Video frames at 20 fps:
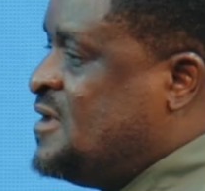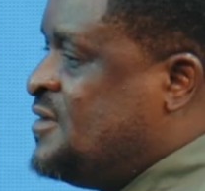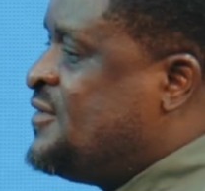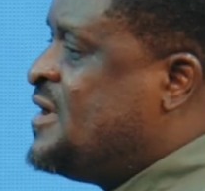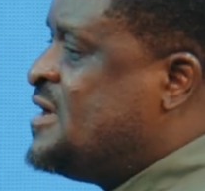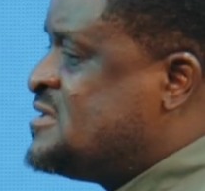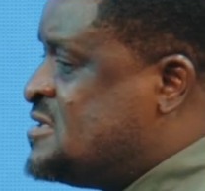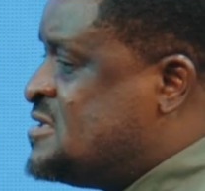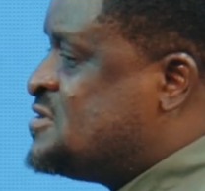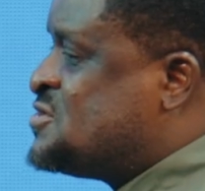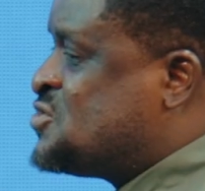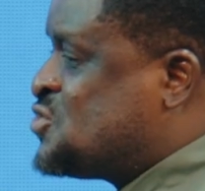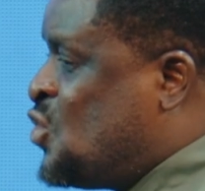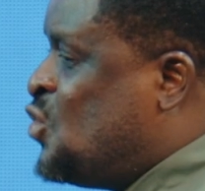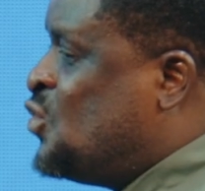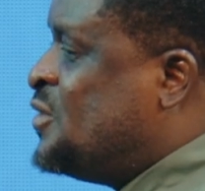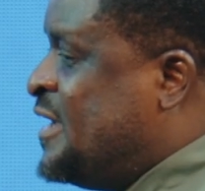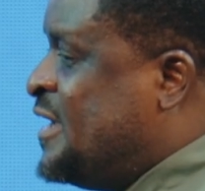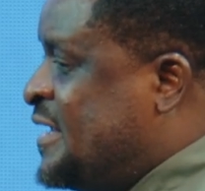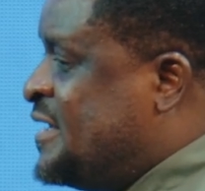rest is
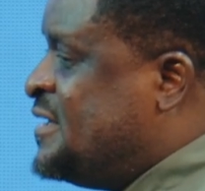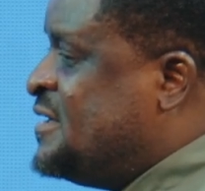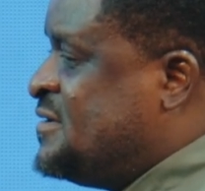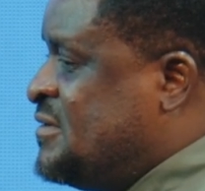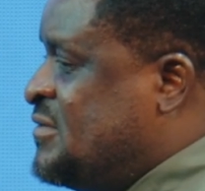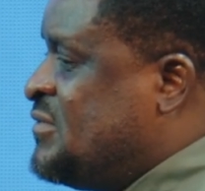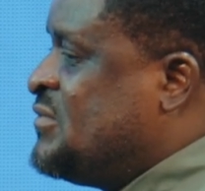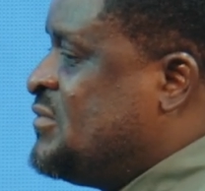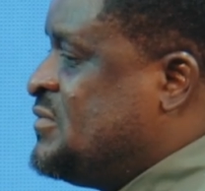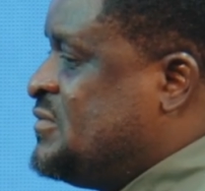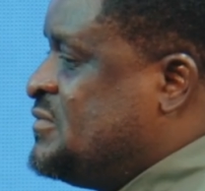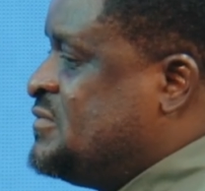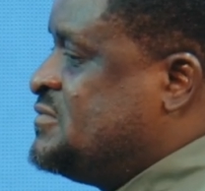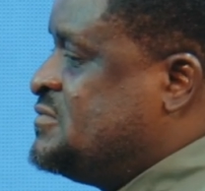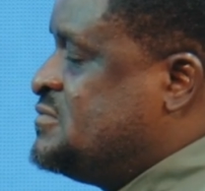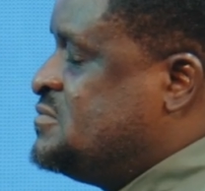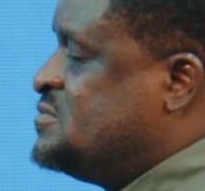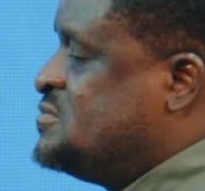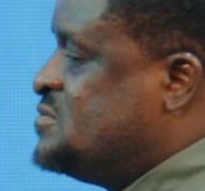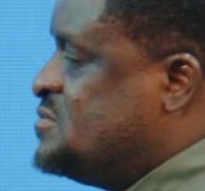coded.
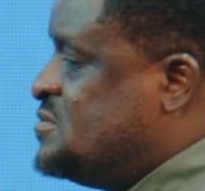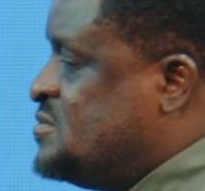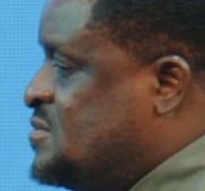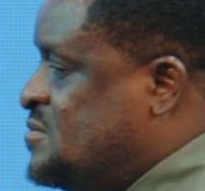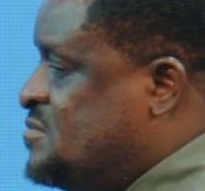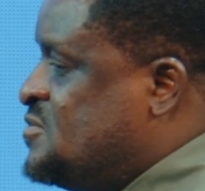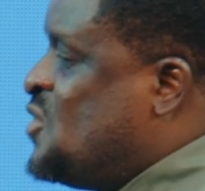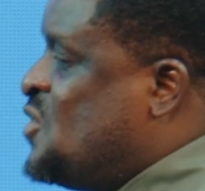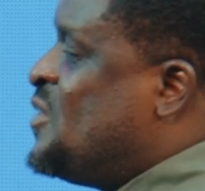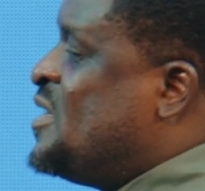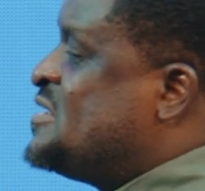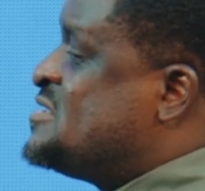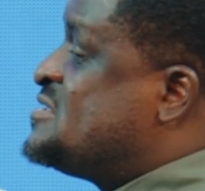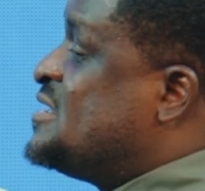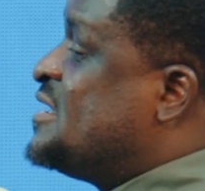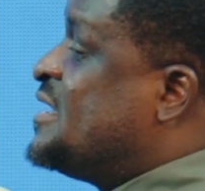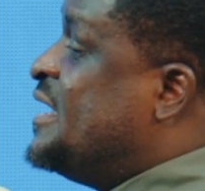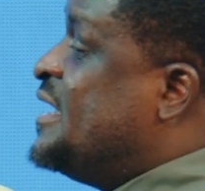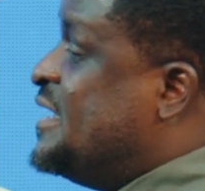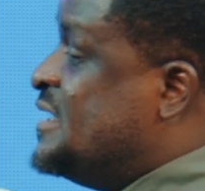But once
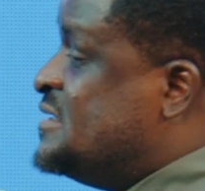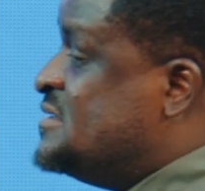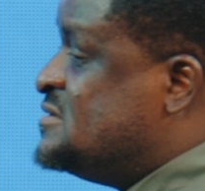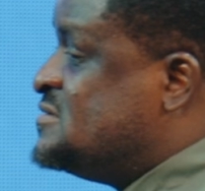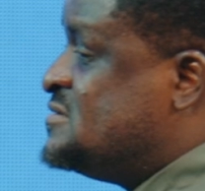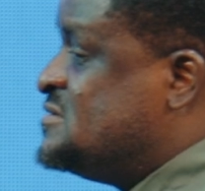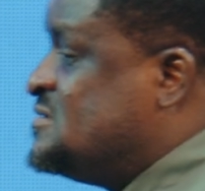again,